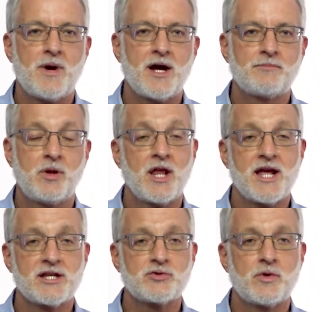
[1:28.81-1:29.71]
my
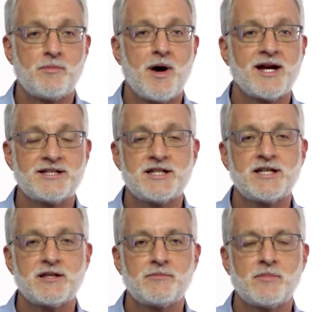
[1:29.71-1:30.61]
plans with my
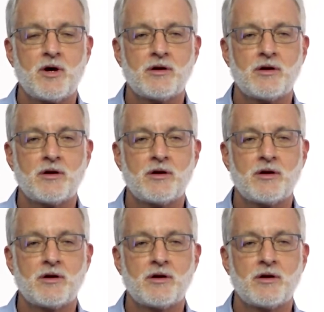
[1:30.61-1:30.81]
team